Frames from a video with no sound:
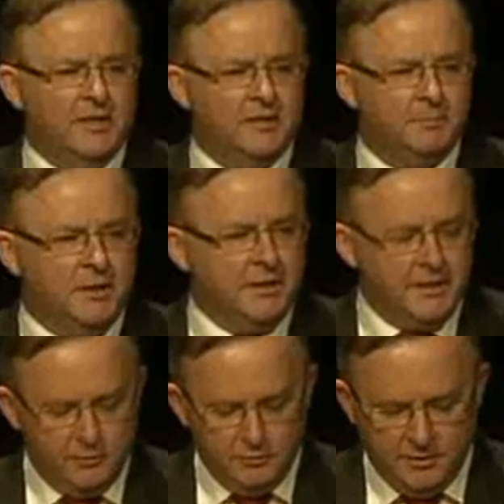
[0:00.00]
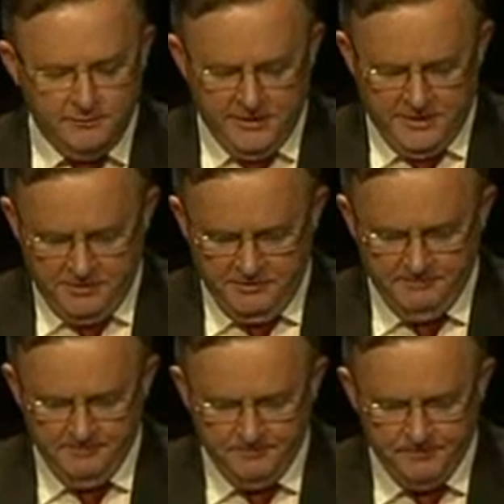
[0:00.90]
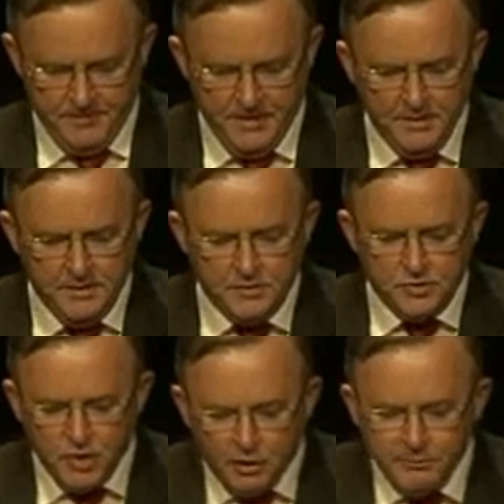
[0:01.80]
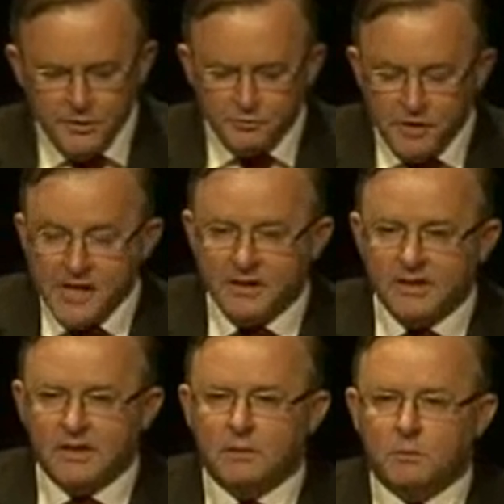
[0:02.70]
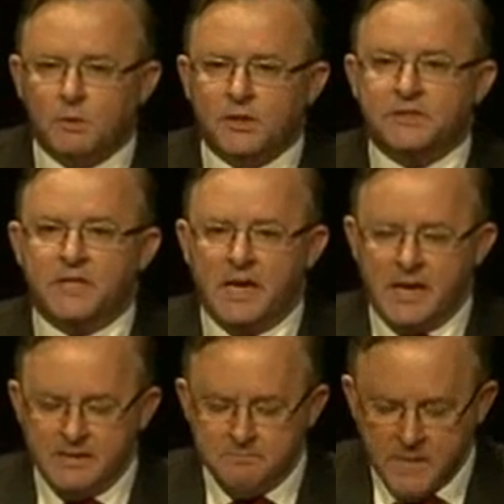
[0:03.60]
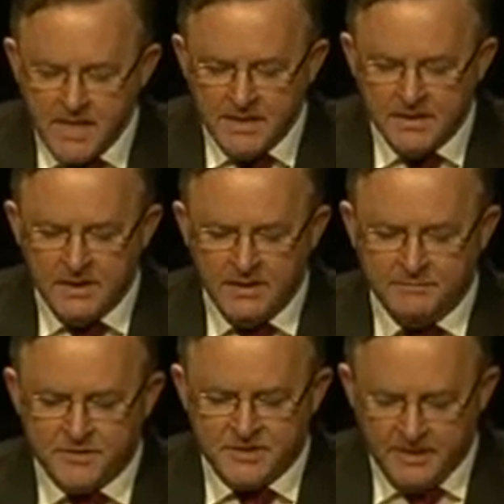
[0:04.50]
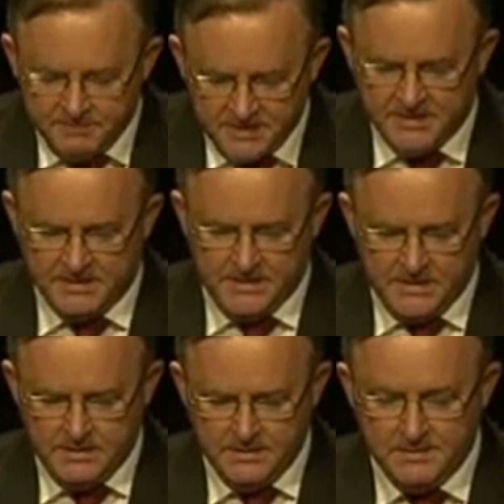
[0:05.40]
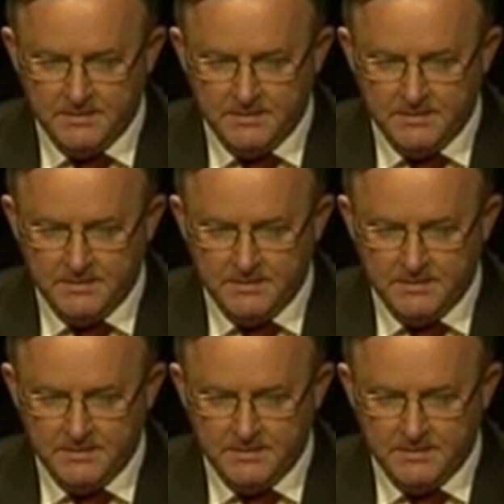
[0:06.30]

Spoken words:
his political conviction. Tom Uren was a man of substance.